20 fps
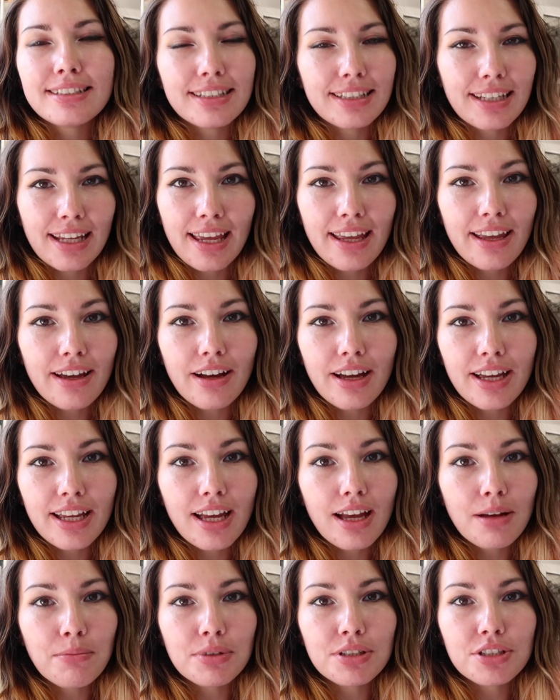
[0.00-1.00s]
Today I
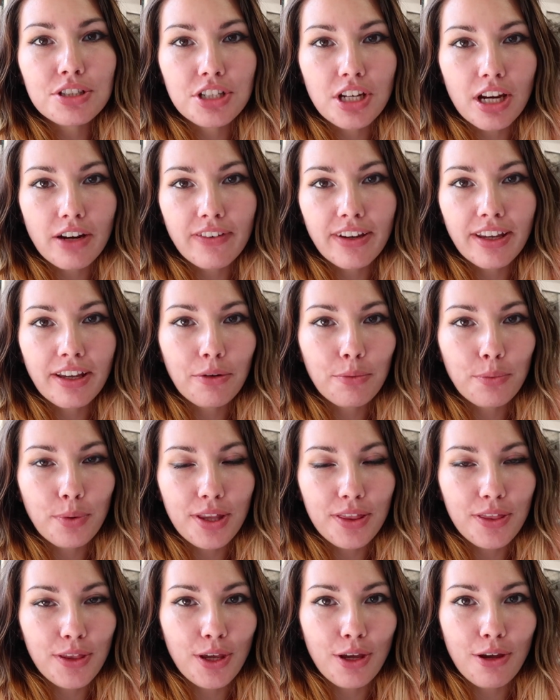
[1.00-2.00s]
am sharing
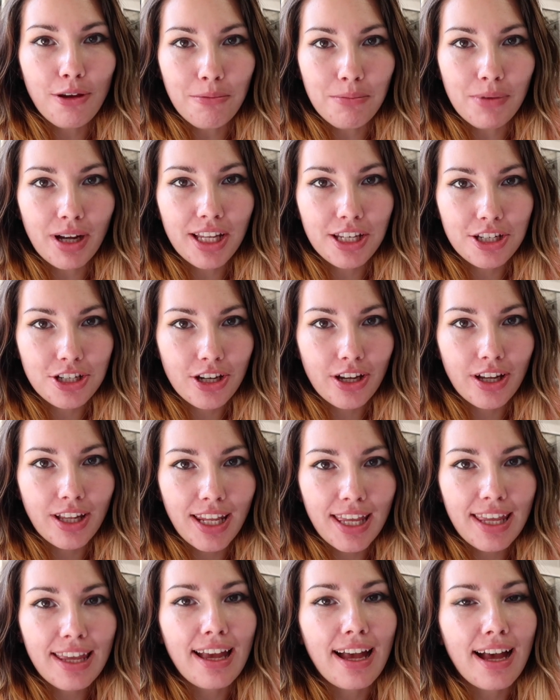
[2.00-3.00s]
with you my
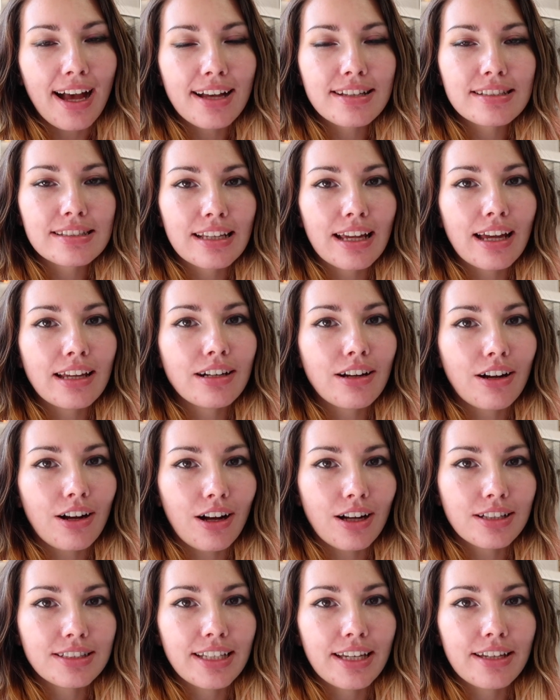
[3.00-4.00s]
journey as an
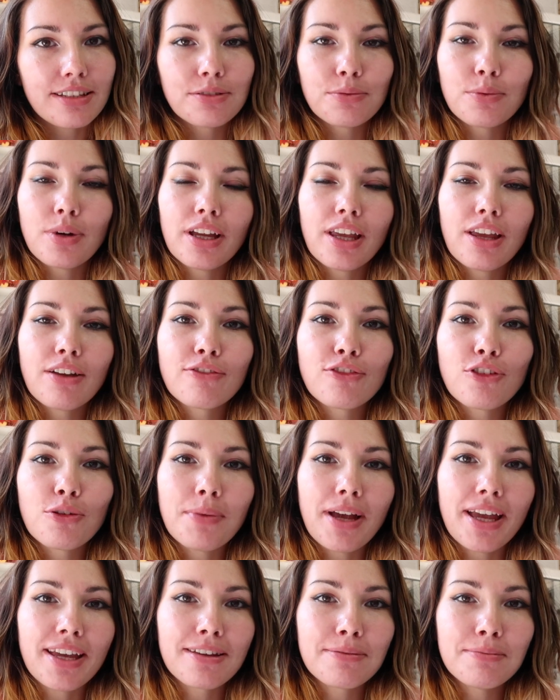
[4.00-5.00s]
artist working
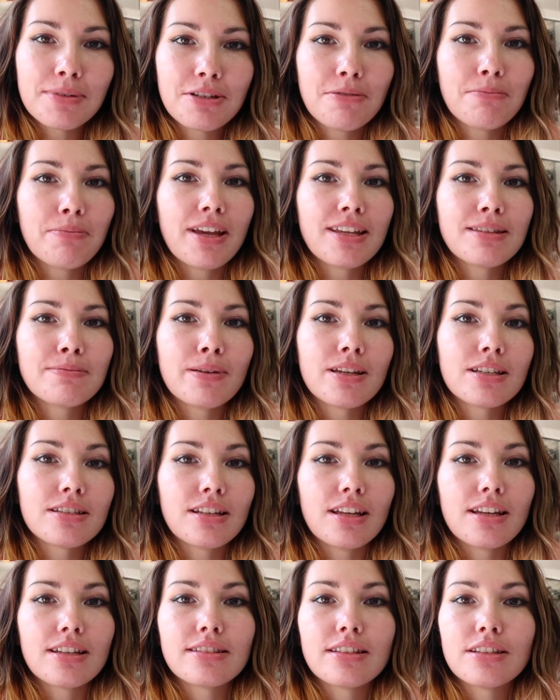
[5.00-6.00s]
from a commission-based
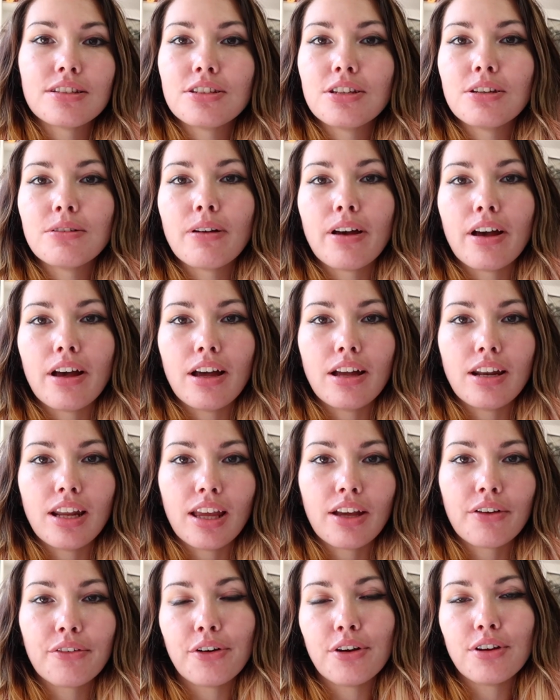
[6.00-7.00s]
business to
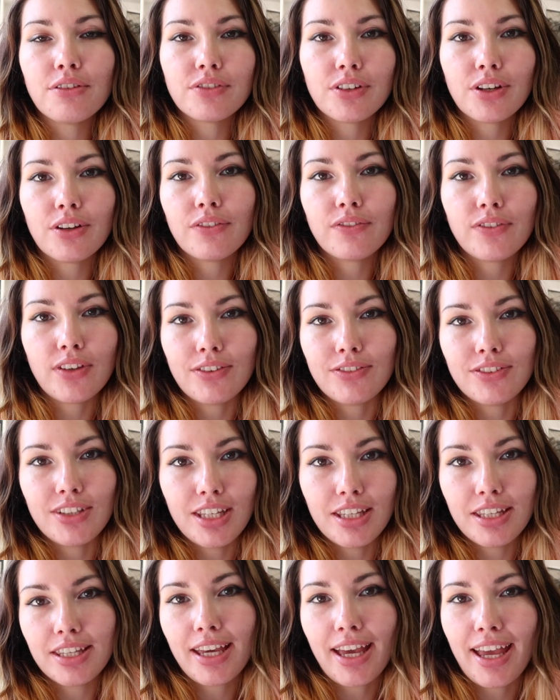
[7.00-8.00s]
earning over
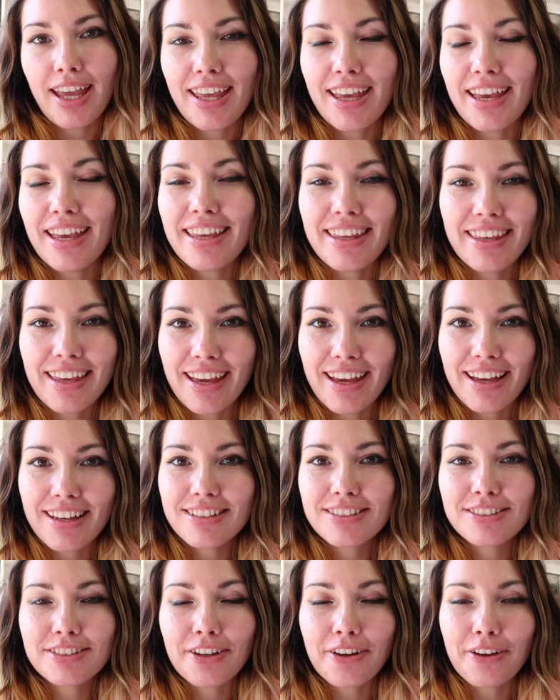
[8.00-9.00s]
50k a year.
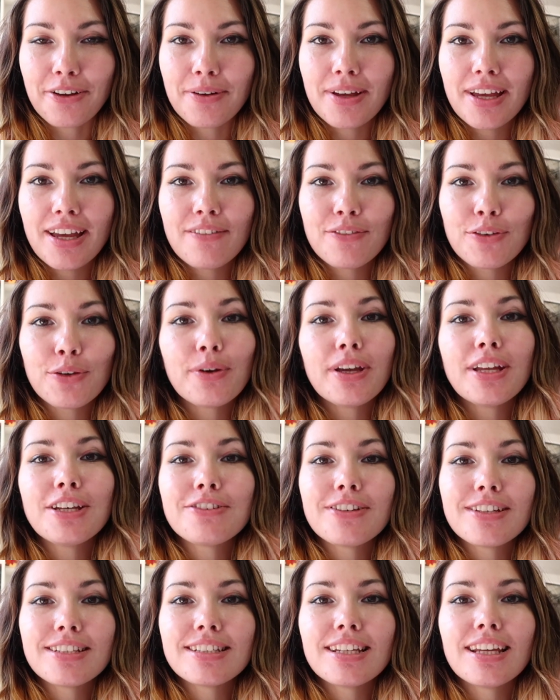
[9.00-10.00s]
So if you're
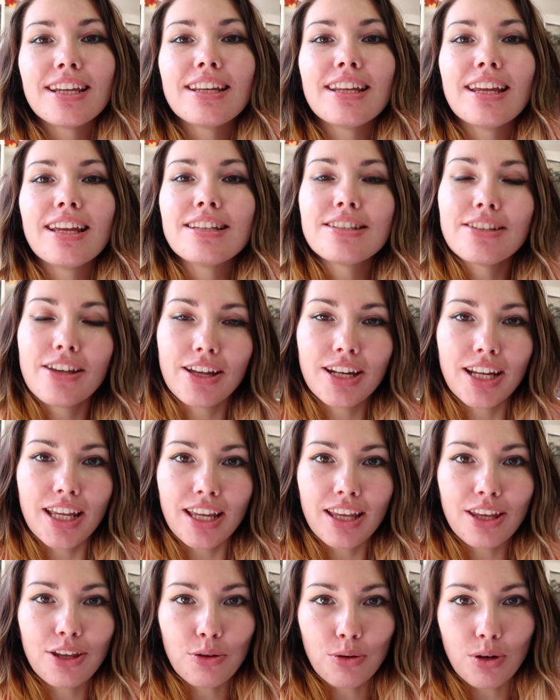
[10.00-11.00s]
interested in
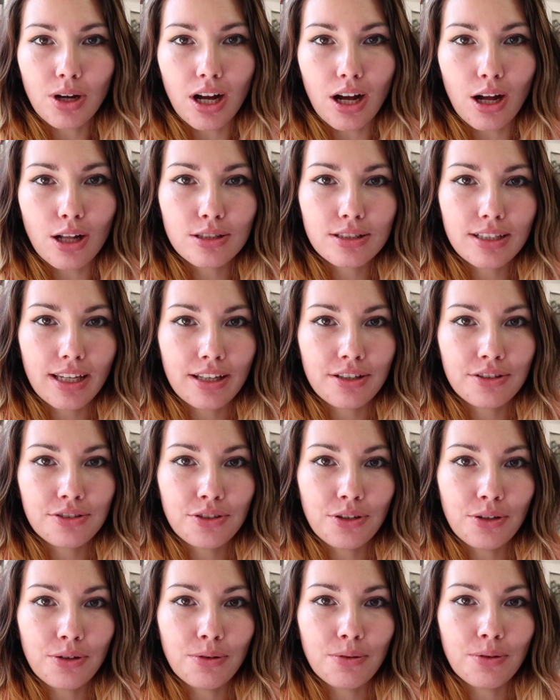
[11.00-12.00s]
turning your art
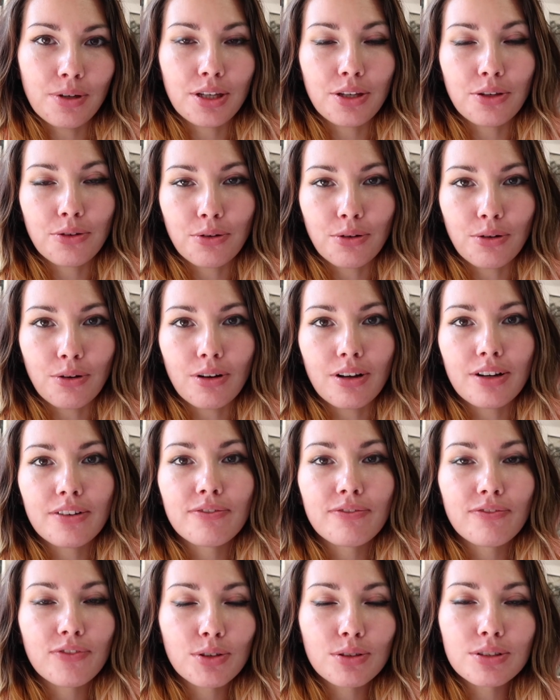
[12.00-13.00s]
into your
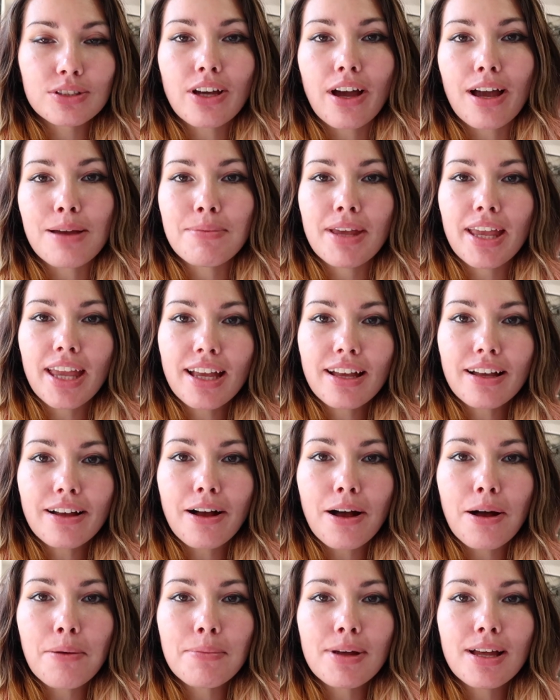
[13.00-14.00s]
full-time
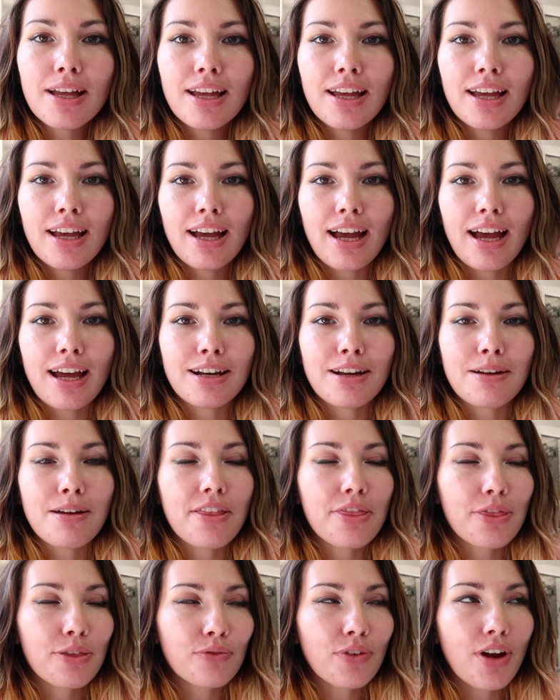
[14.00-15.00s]
income and
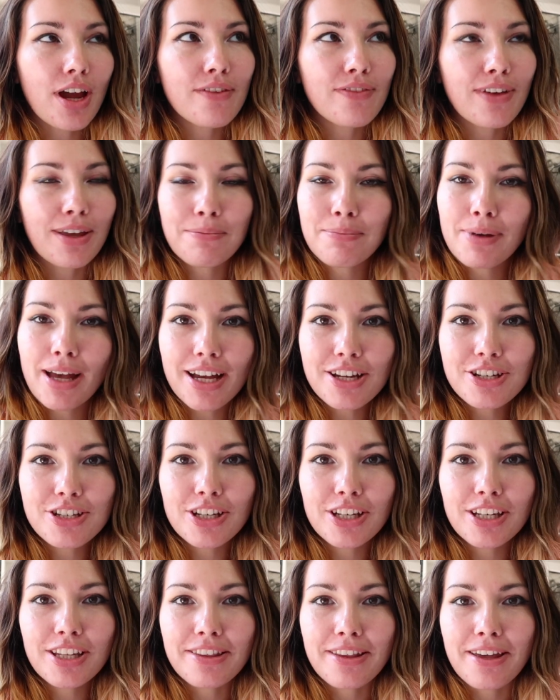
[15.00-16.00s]
a thriving
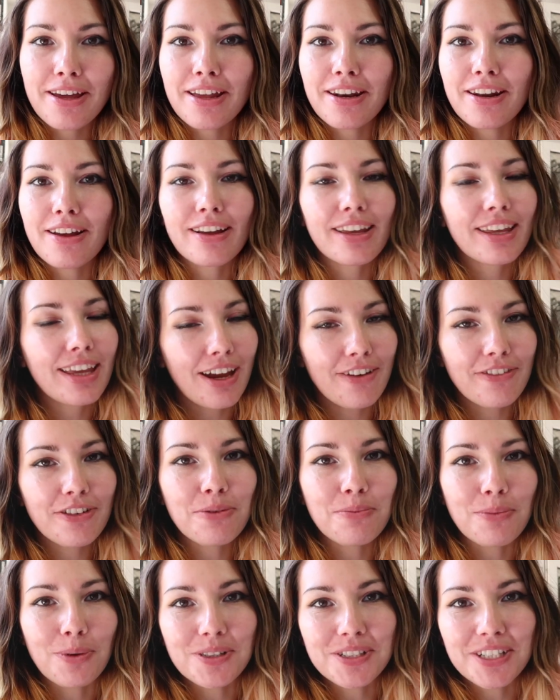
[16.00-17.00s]
passion, then carry
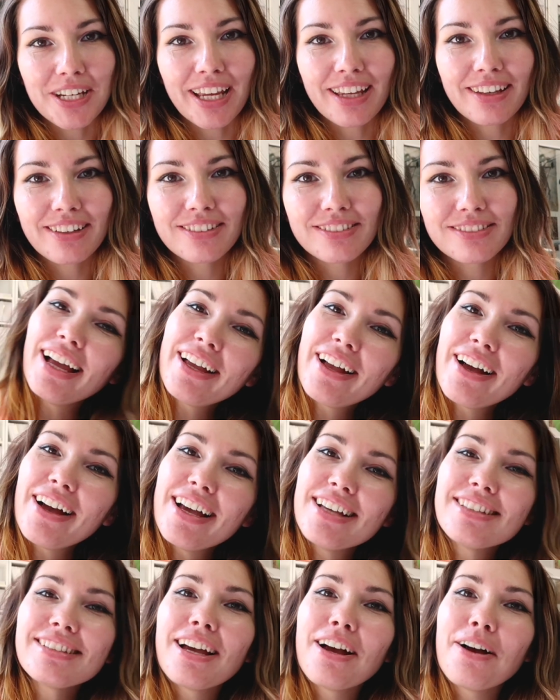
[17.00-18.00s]
on watching. Hi
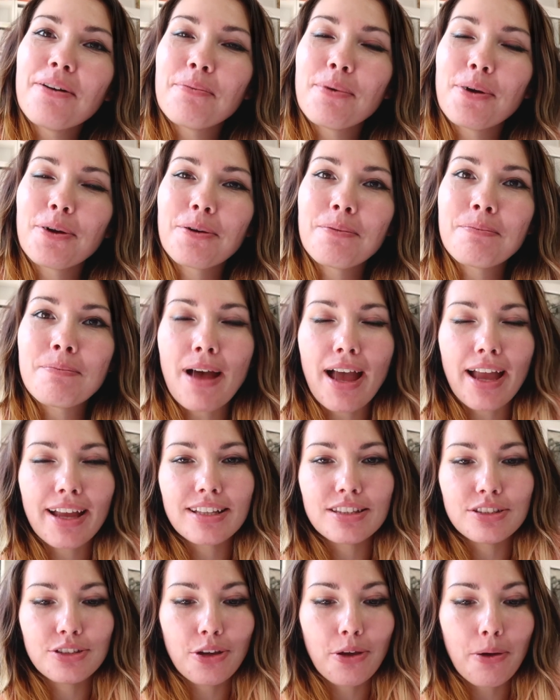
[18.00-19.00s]
guys, and welcome
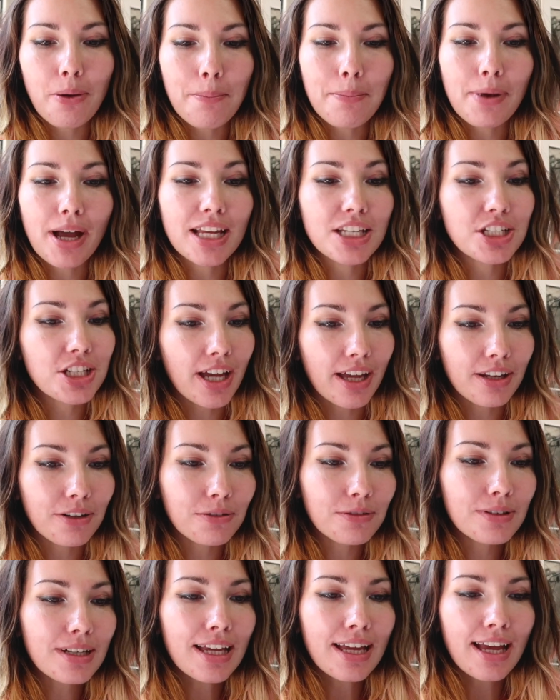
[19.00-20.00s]
back to my
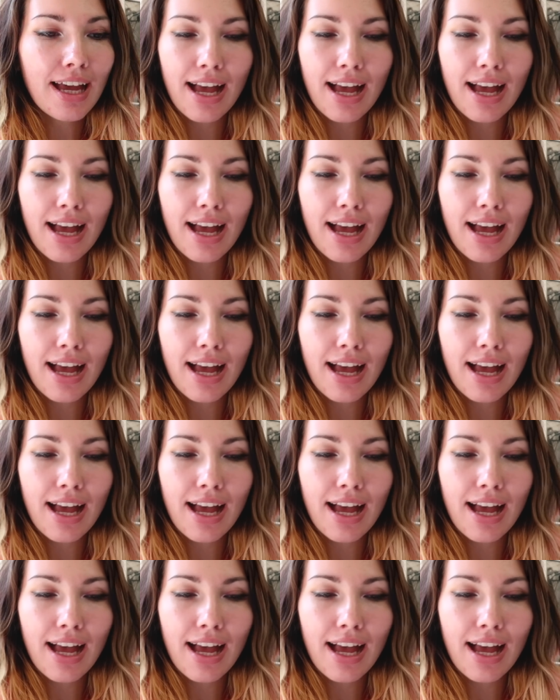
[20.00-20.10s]
channel.